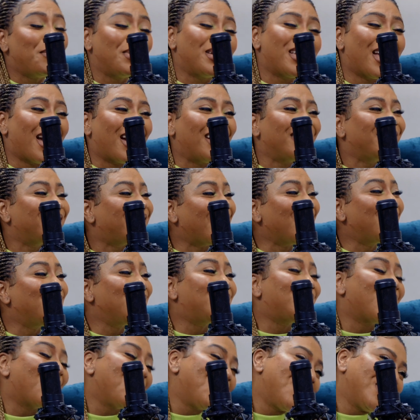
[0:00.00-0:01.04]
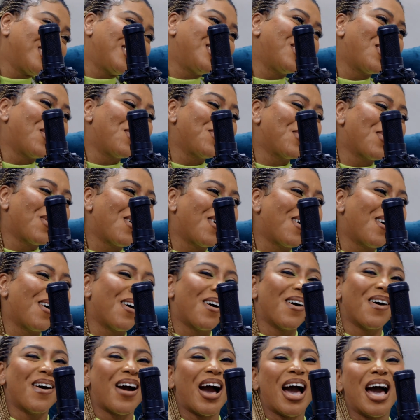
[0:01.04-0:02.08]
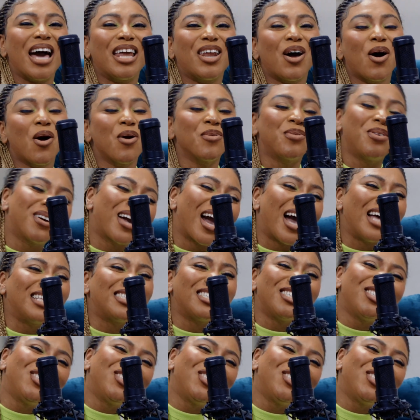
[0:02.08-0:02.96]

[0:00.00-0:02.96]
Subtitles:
But thank you so much, Noble. And I hope you guys